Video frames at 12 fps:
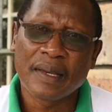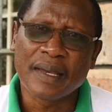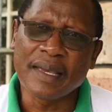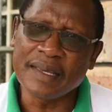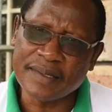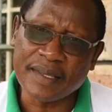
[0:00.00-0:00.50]

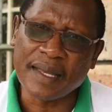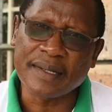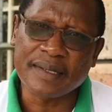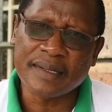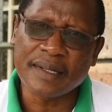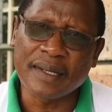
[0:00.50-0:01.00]
is
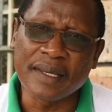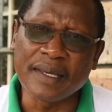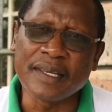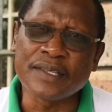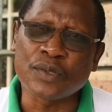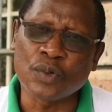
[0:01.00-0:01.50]
that
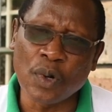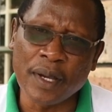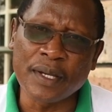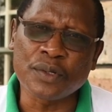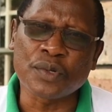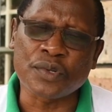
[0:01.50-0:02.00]
he is
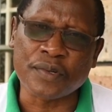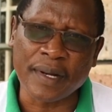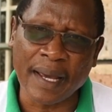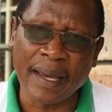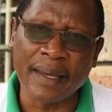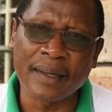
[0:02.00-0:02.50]
going to
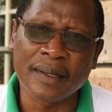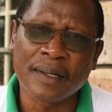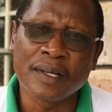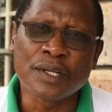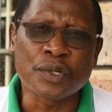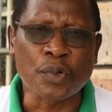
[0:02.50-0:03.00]
try
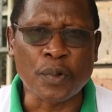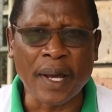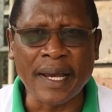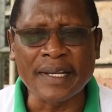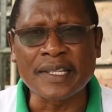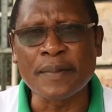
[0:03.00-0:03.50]
to
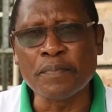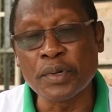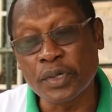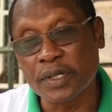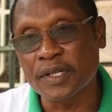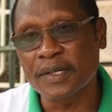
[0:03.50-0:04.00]
write a
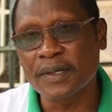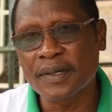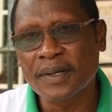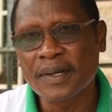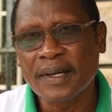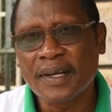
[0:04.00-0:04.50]
book
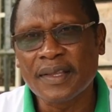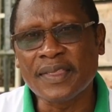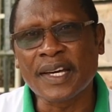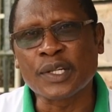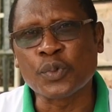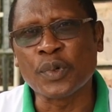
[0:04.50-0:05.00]

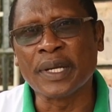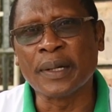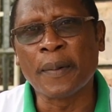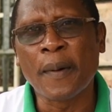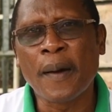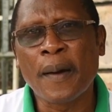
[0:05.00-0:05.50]
that will
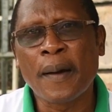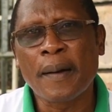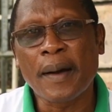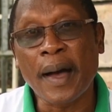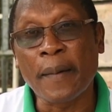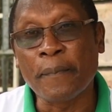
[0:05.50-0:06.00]

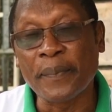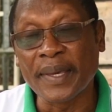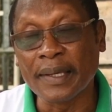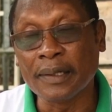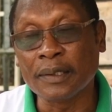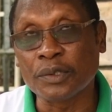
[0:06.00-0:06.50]

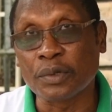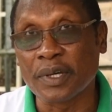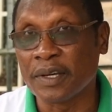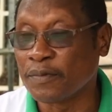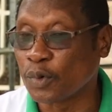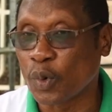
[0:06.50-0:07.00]
appeal to
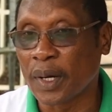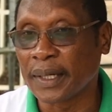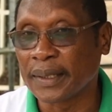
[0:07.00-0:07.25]
everyone.